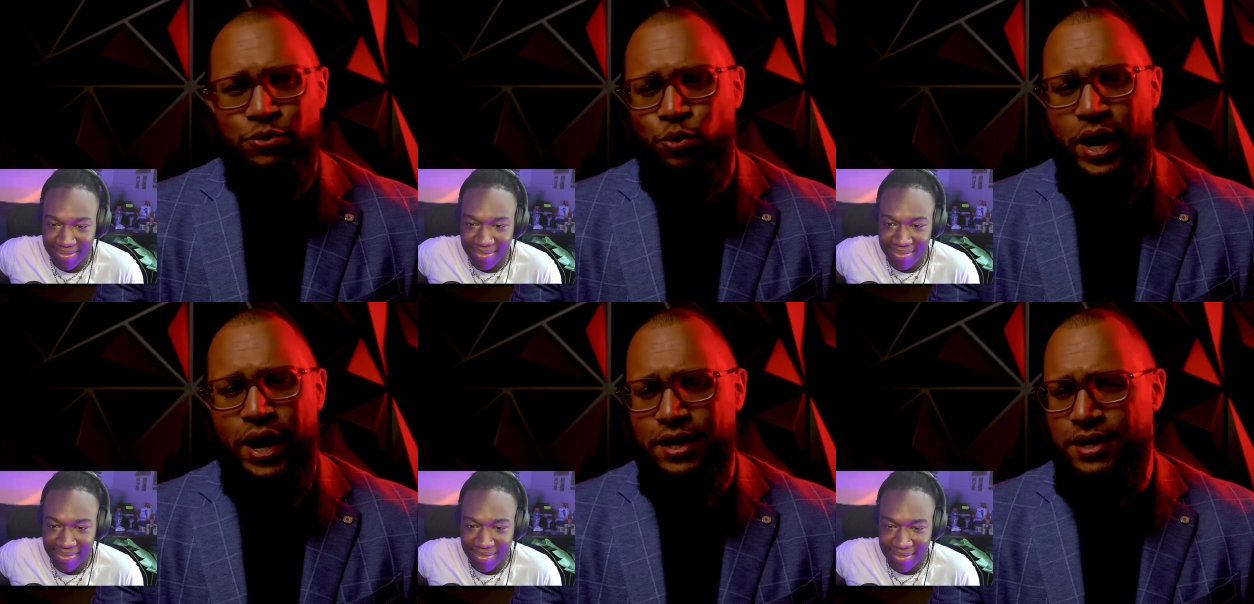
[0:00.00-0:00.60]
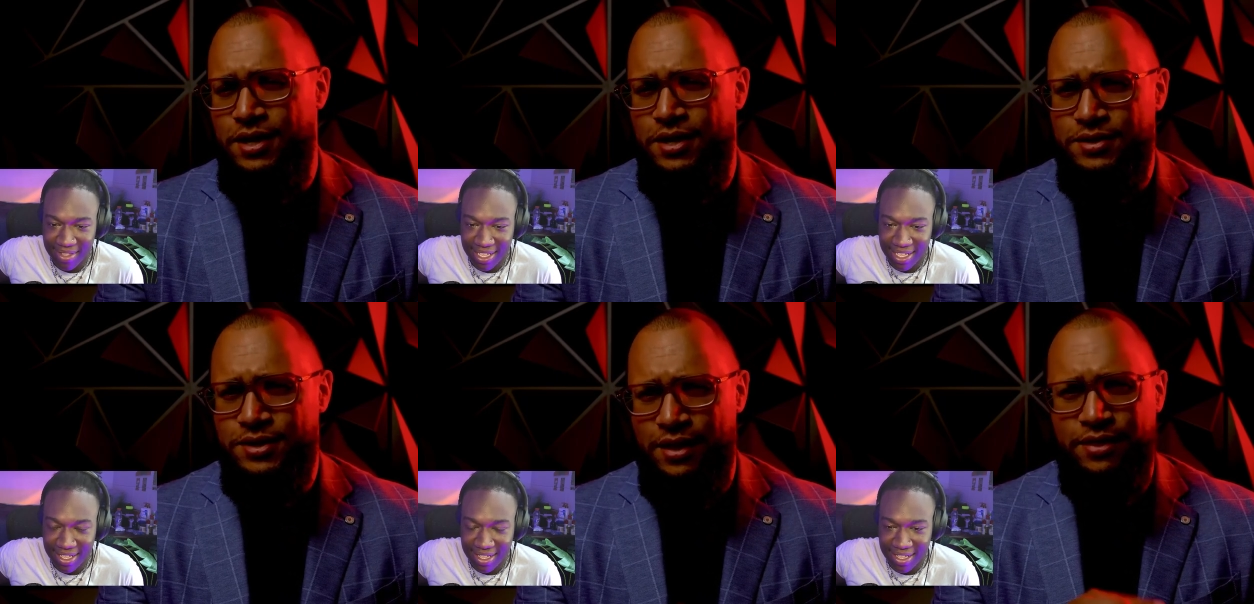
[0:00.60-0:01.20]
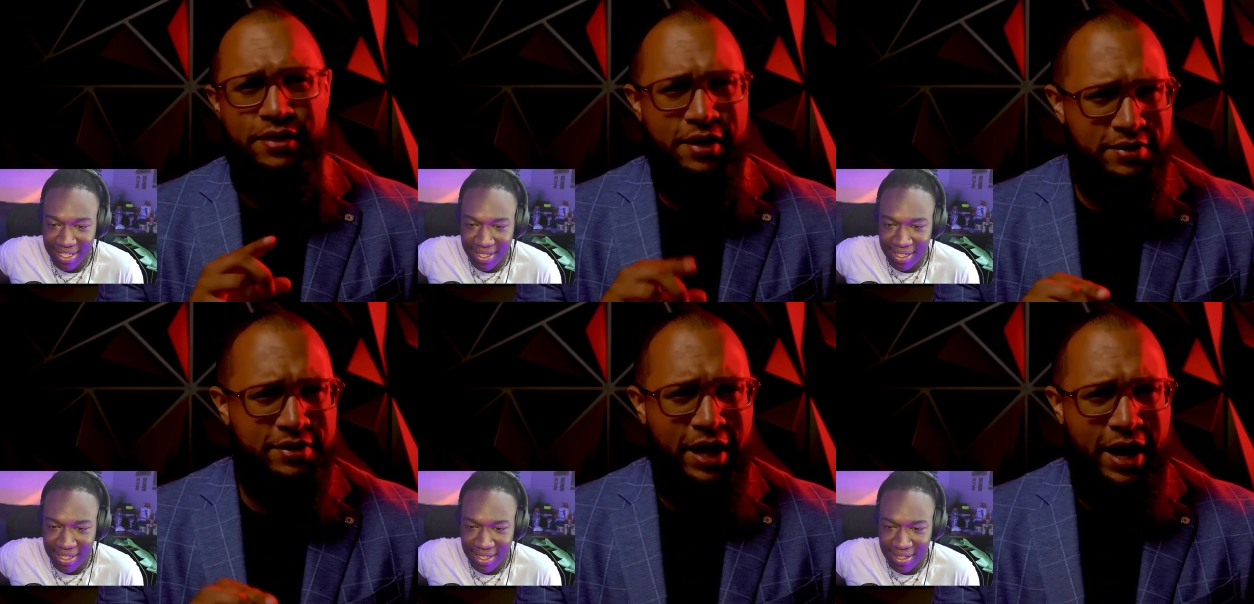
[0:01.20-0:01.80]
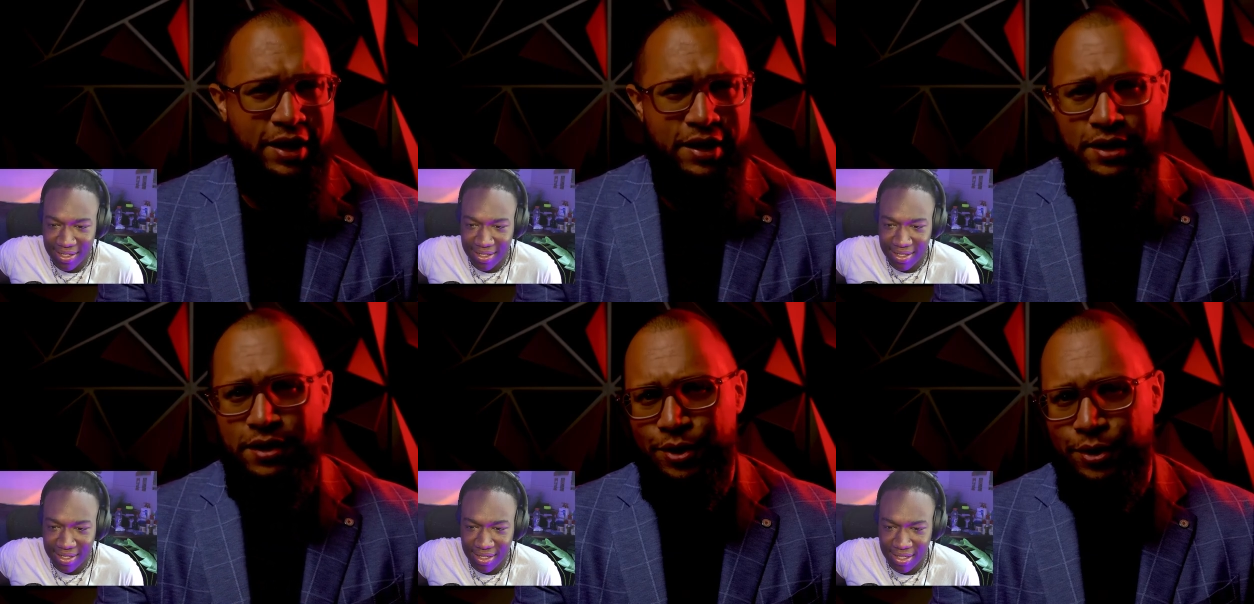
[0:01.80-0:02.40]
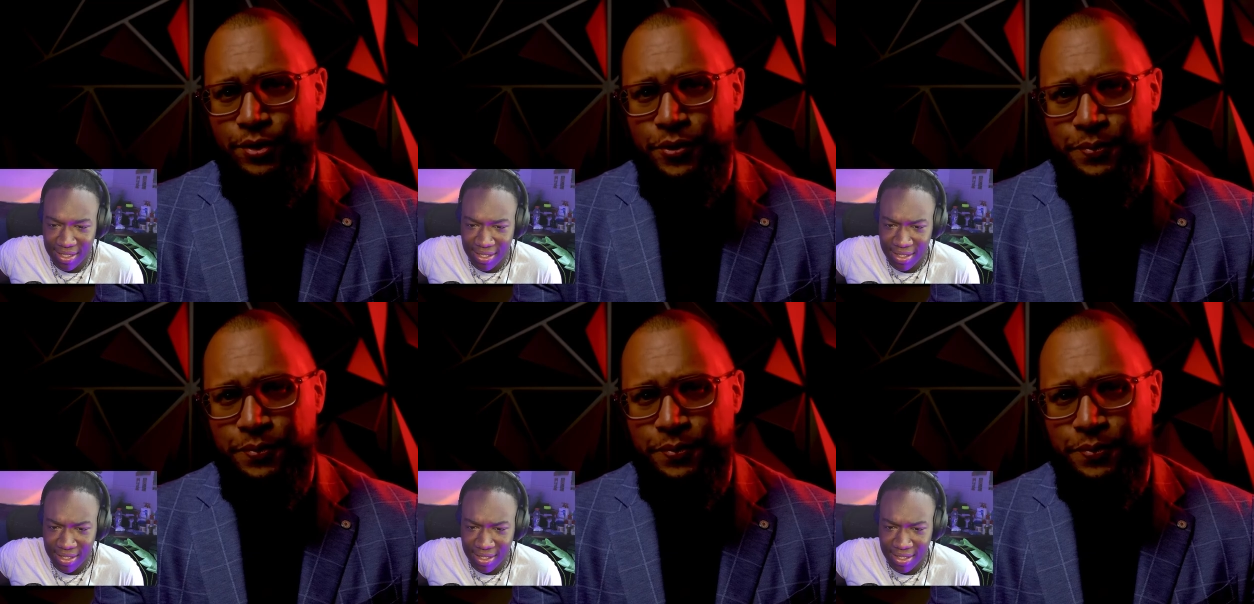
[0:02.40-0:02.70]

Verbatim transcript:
Speaker 1: be why he said this line here.